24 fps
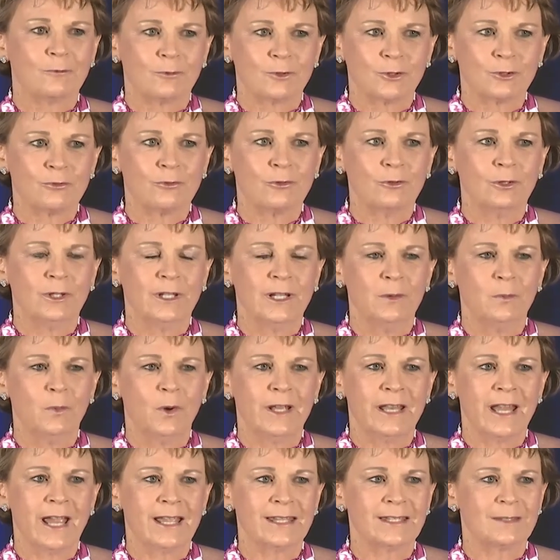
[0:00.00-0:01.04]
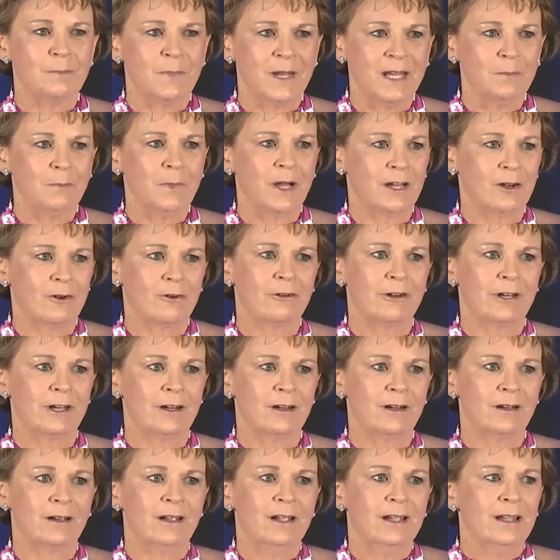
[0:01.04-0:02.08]
truly what has made my
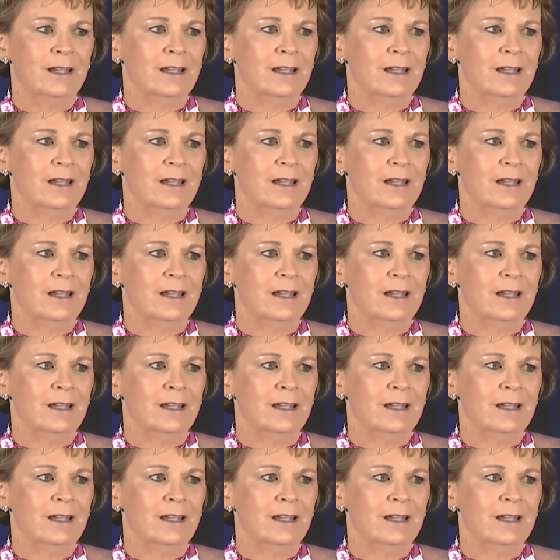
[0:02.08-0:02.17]
career